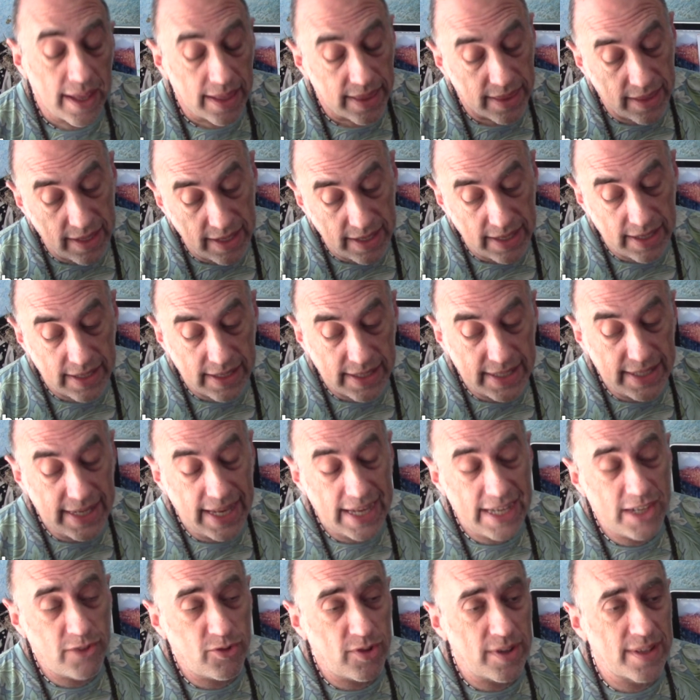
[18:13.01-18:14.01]
The
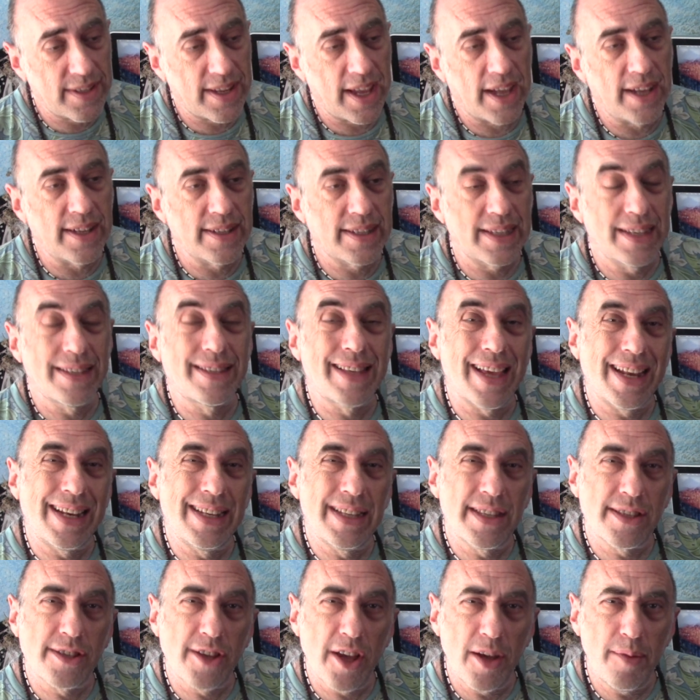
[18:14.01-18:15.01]
net result is that
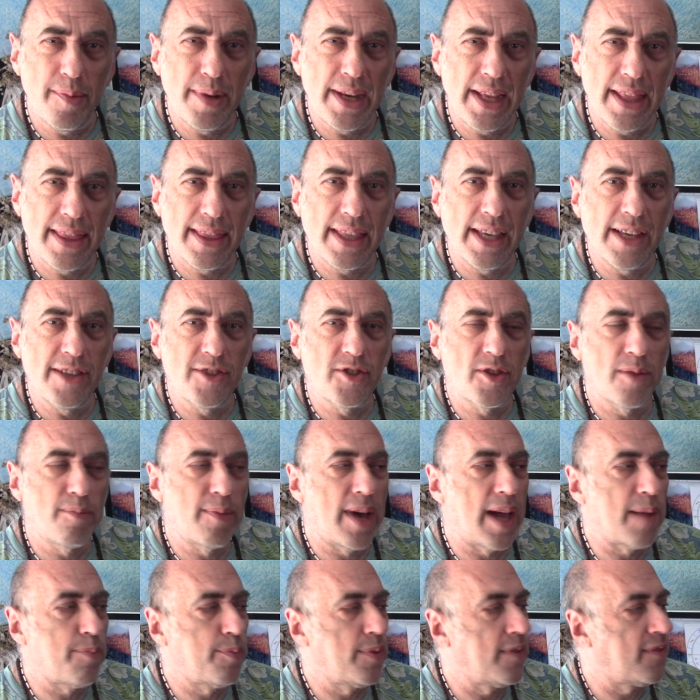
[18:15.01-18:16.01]
in so many things you
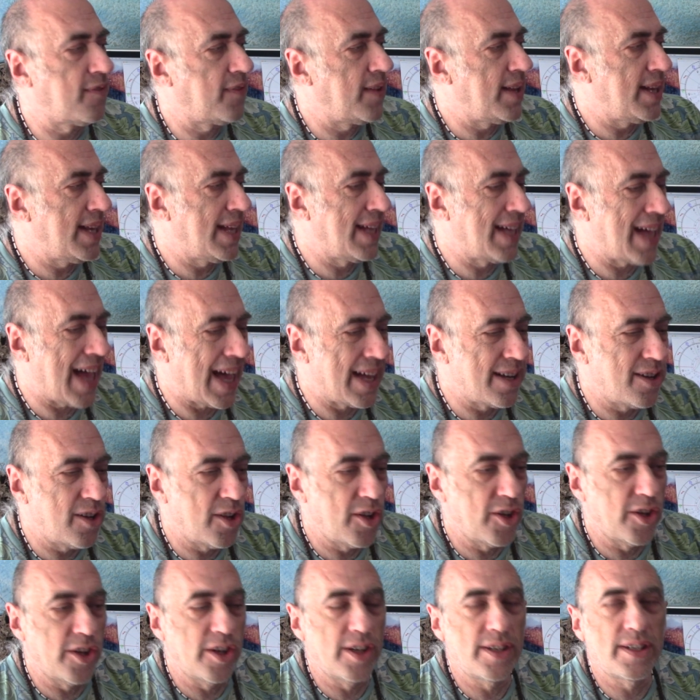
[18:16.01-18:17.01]
might be feeling
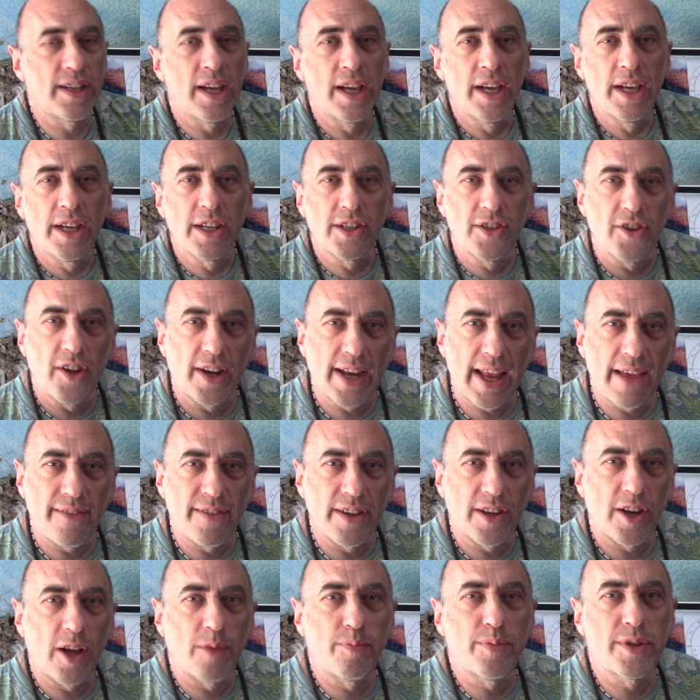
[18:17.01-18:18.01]
unheard, not having
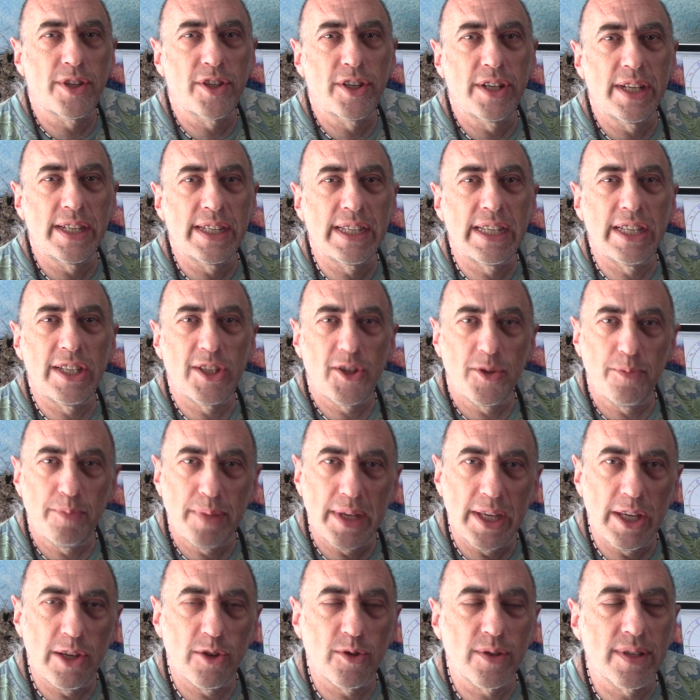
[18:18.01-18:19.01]
an opportunity to
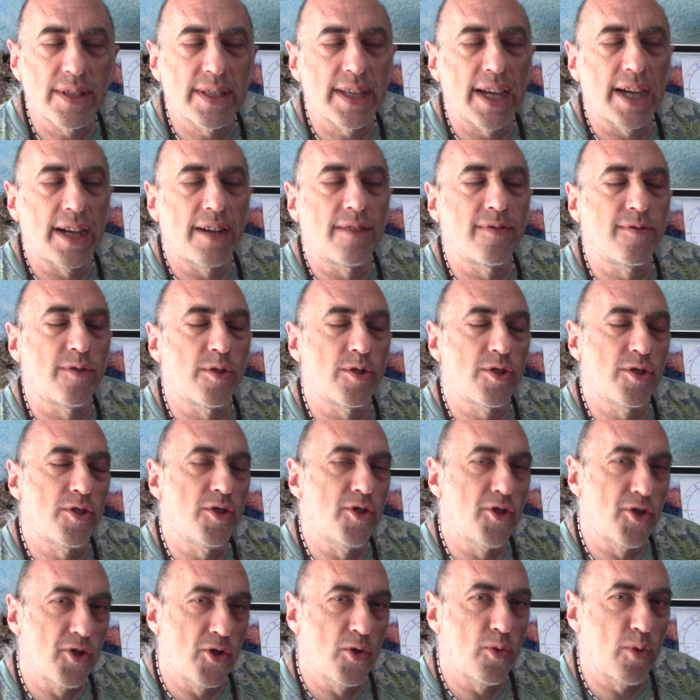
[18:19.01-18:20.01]
be yourself or to
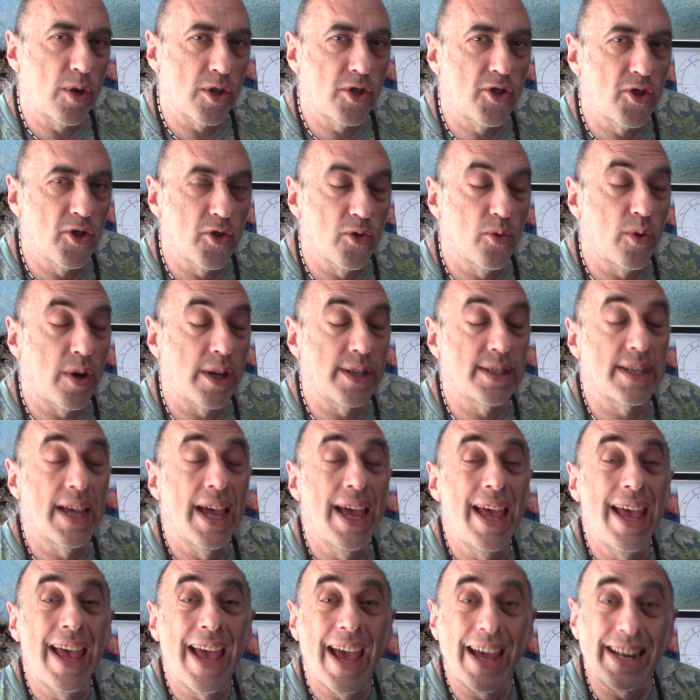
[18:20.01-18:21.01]
do what you want,
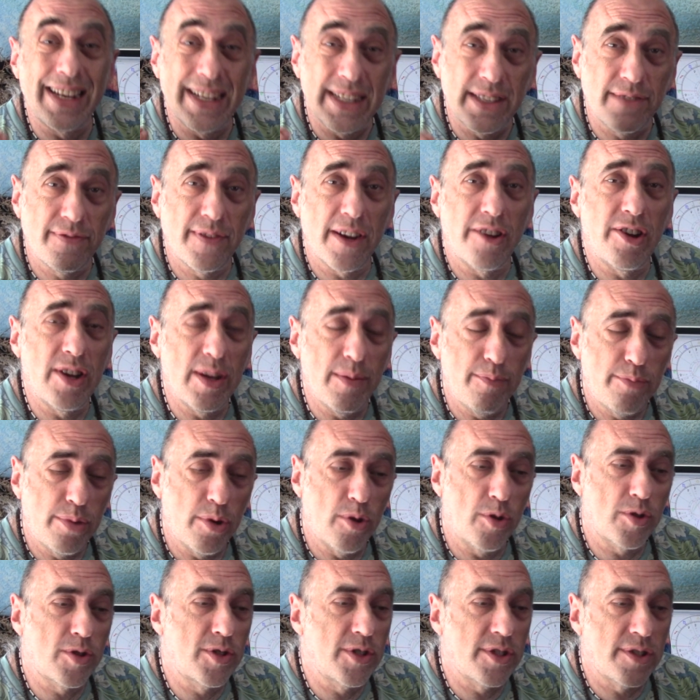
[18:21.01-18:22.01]
and it's very
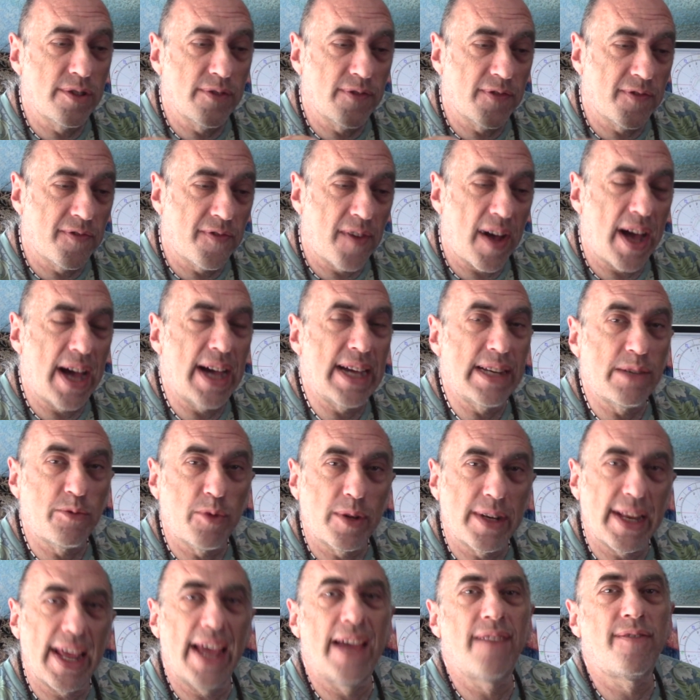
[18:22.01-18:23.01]
important to find
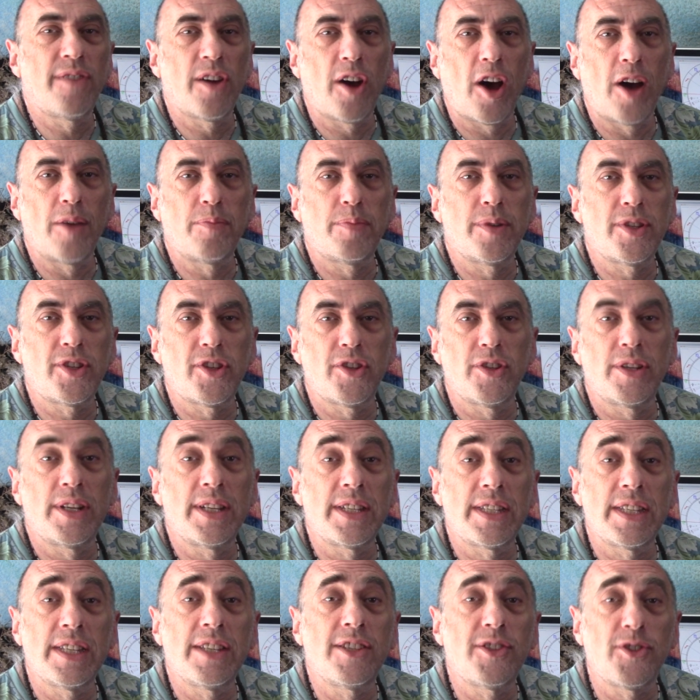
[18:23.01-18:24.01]
whatever
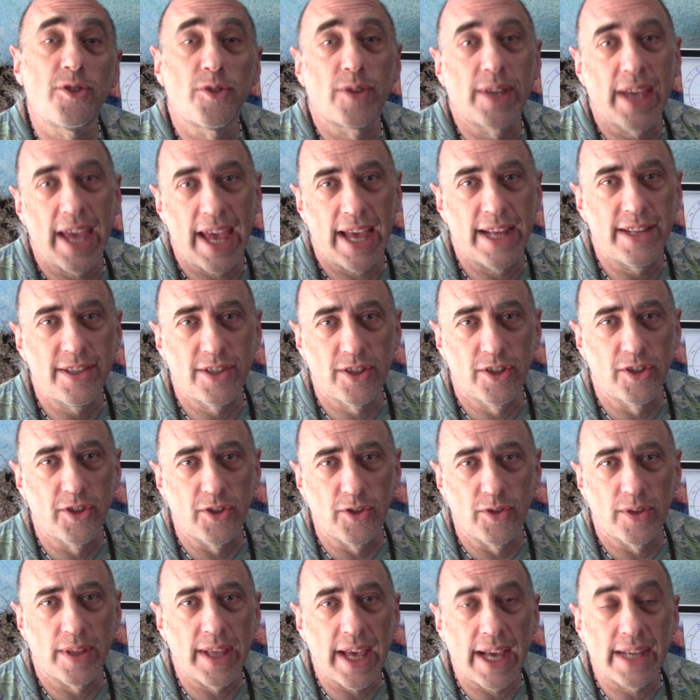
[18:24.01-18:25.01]
opportunities you can to
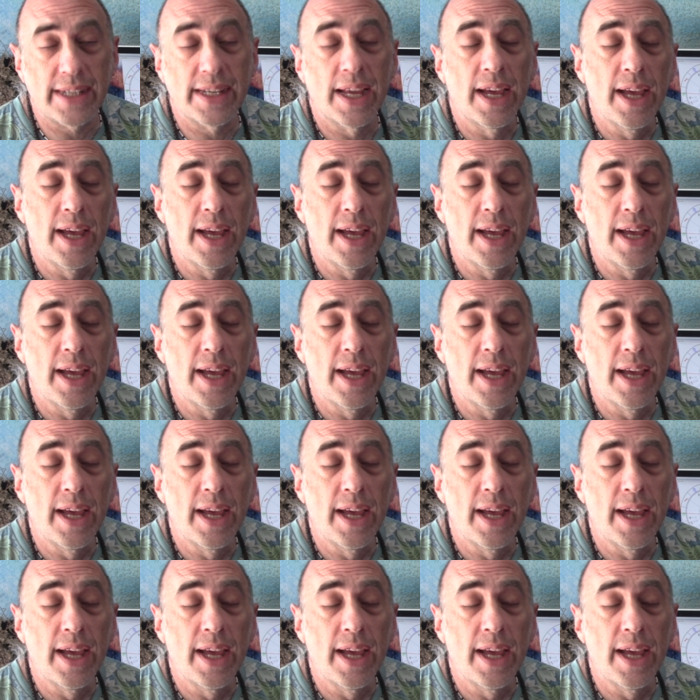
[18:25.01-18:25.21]
do that.